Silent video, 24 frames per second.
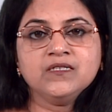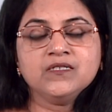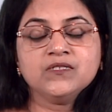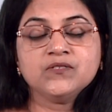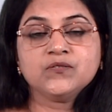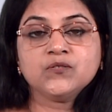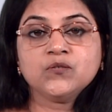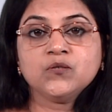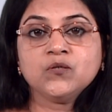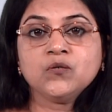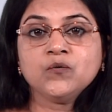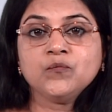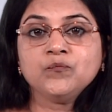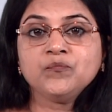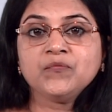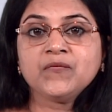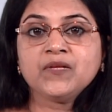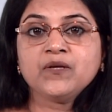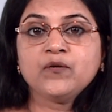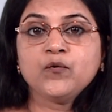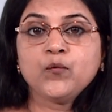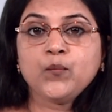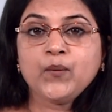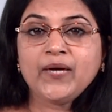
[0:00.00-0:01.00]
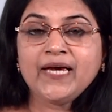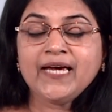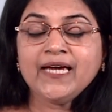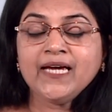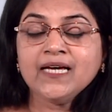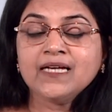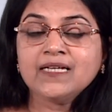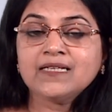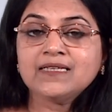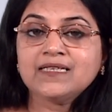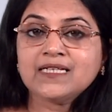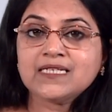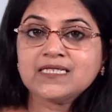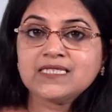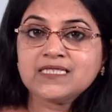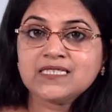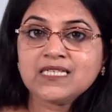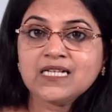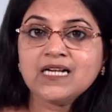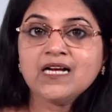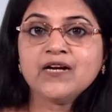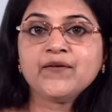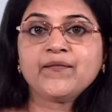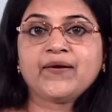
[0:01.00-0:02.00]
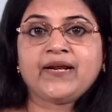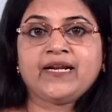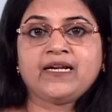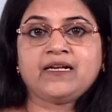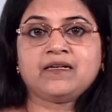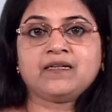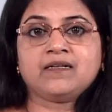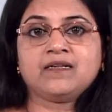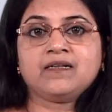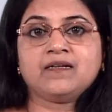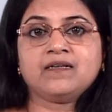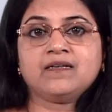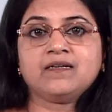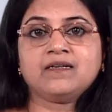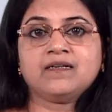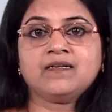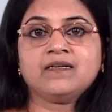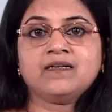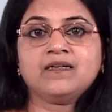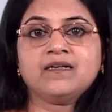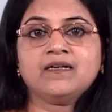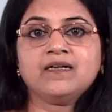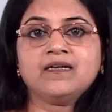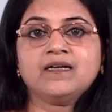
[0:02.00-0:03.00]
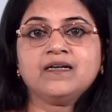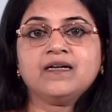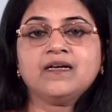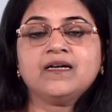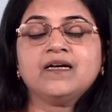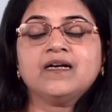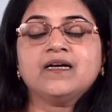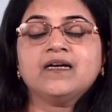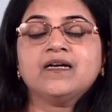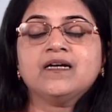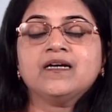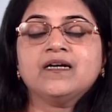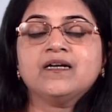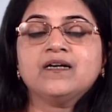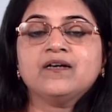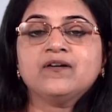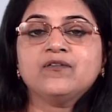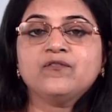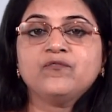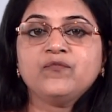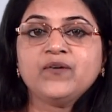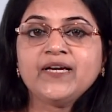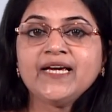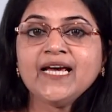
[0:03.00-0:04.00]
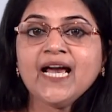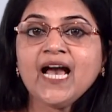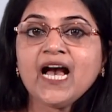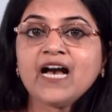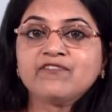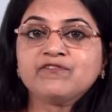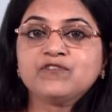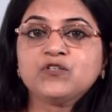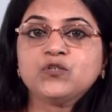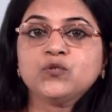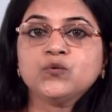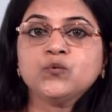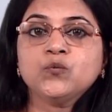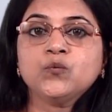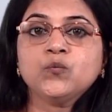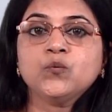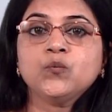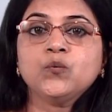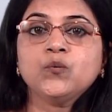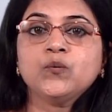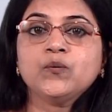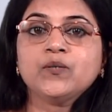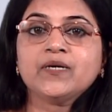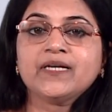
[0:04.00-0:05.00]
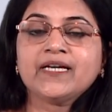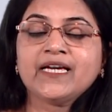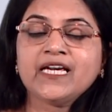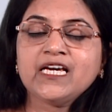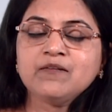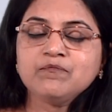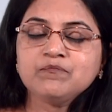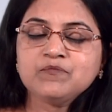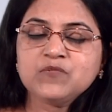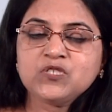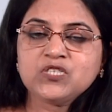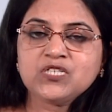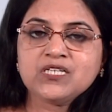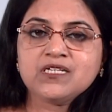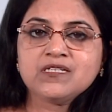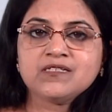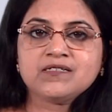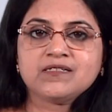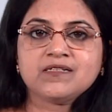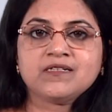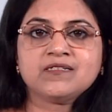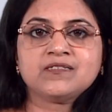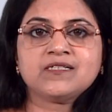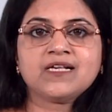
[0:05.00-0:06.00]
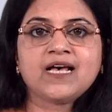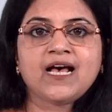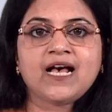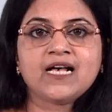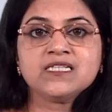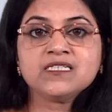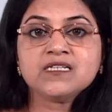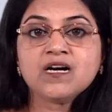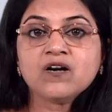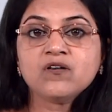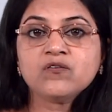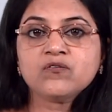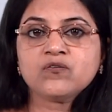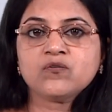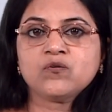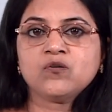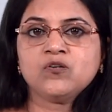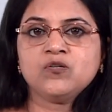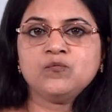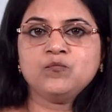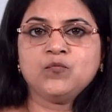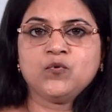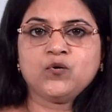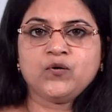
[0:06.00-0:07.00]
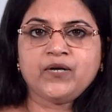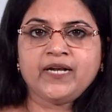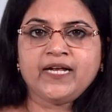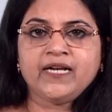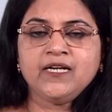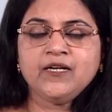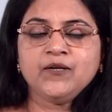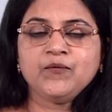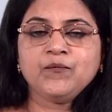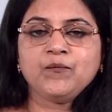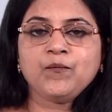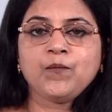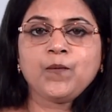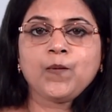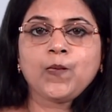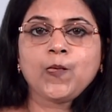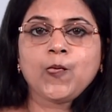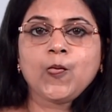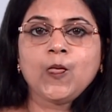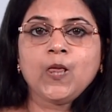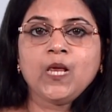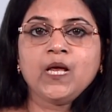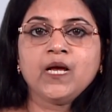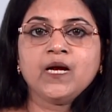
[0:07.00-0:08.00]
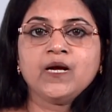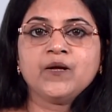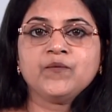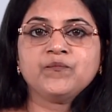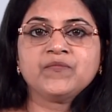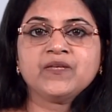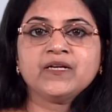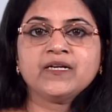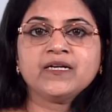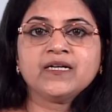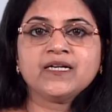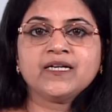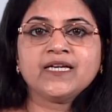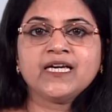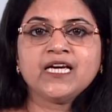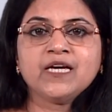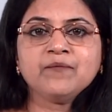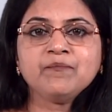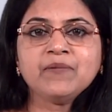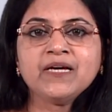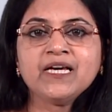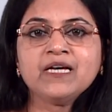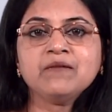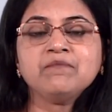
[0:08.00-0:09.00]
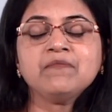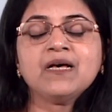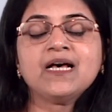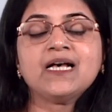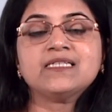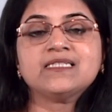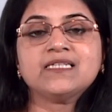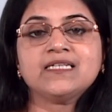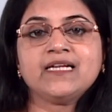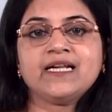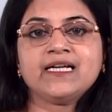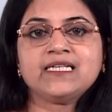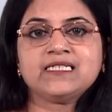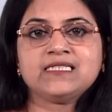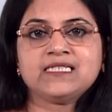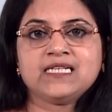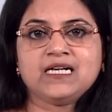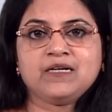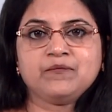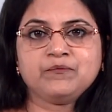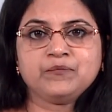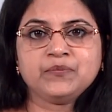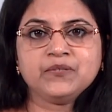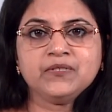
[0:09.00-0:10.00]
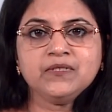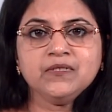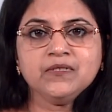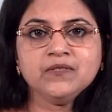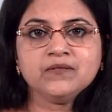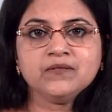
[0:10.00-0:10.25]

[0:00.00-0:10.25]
So we, the children, we have to keep Jesus as our role model, keep him as an example,